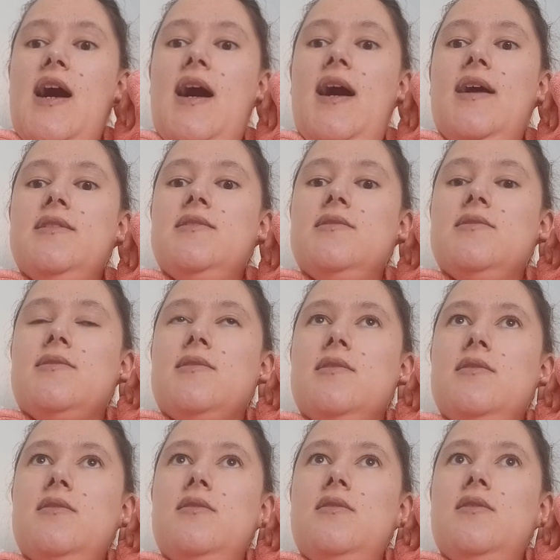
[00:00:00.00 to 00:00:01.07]
and
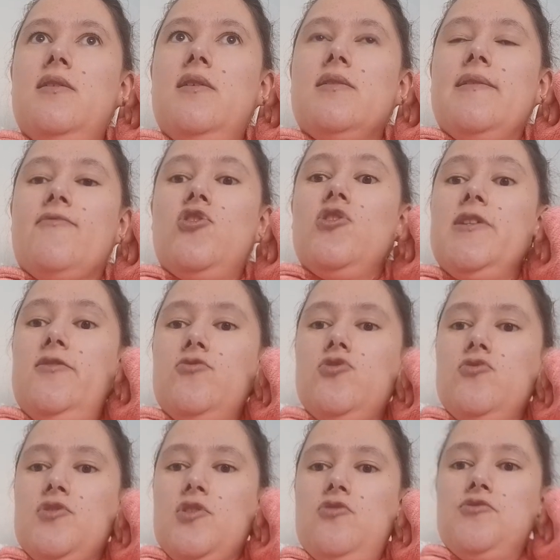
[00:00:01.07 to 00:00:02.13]
they've got a little
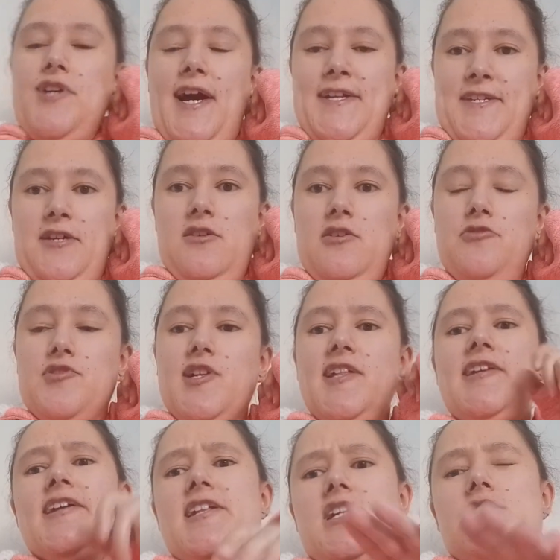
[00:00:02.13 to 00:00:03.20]
daughter called Hannah, who's
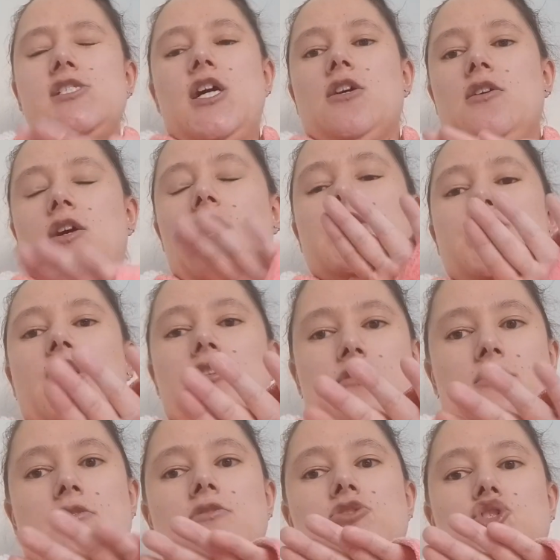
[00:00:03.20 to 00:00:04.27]
clearly a
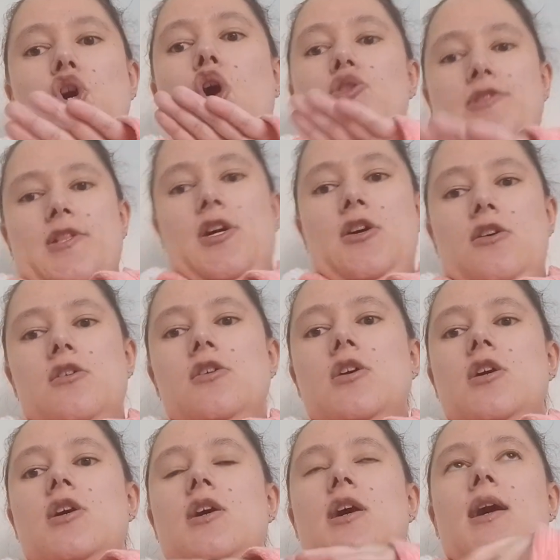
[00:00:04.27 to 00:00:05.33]
young toddler.
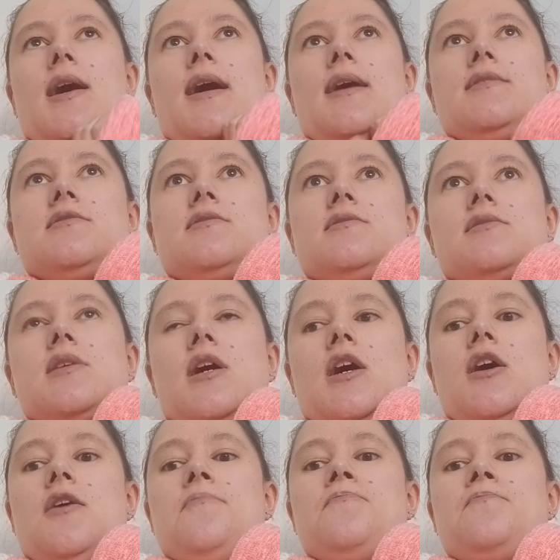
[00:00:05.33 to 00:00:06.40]
And
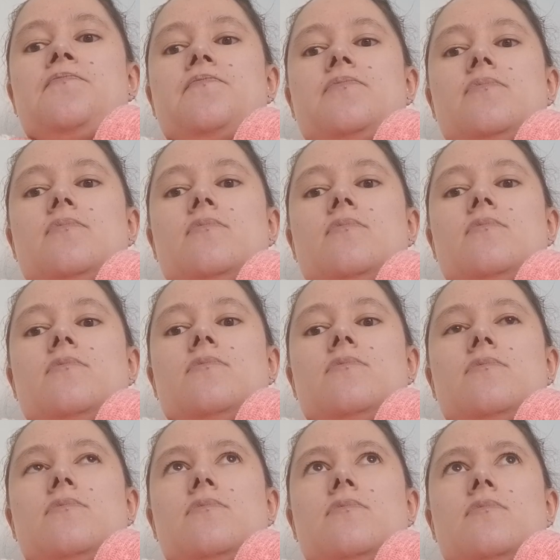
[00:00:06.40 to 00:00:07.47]

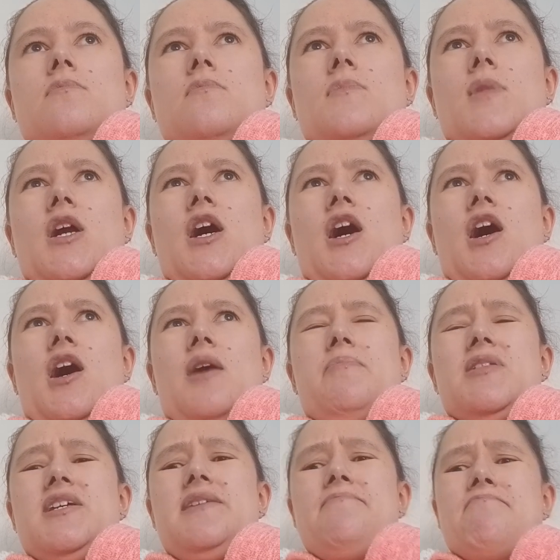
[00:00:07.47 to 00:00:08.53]
I
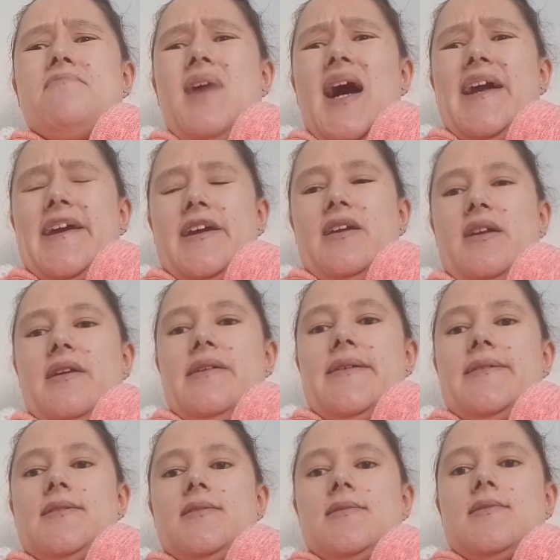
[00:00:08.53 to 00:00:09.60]
believe Maggie
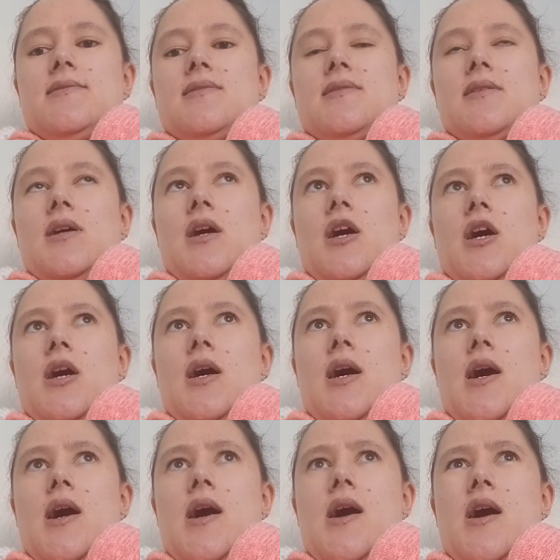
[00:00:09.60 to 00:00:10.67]
is
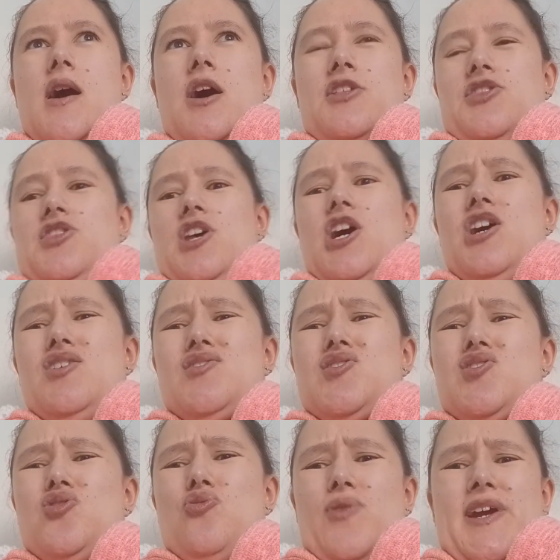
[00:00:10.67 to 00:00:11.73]
a
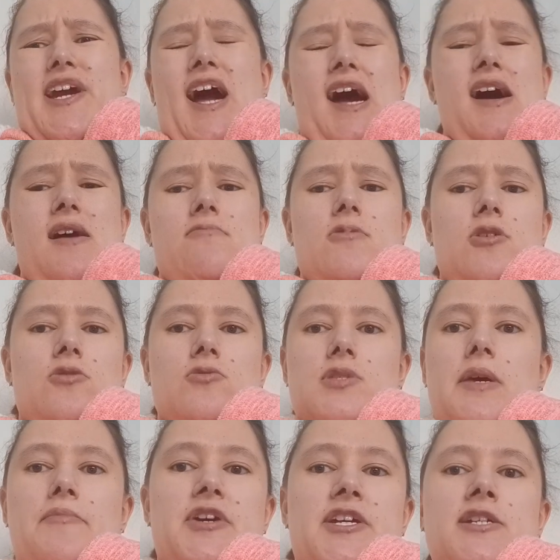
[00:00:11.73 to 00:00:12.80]
nurse or a carer or
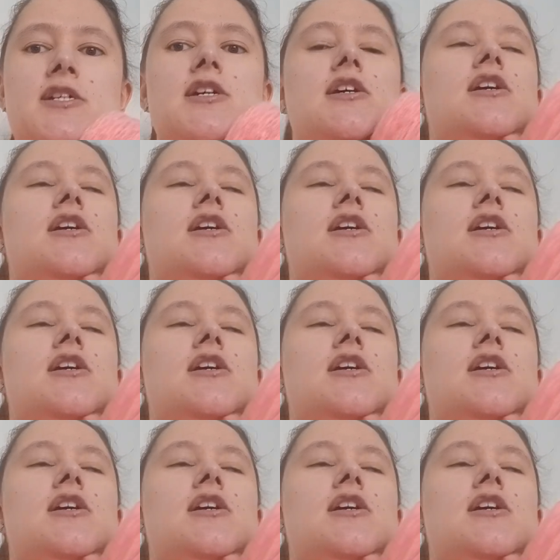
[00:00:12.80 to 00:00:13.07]
something,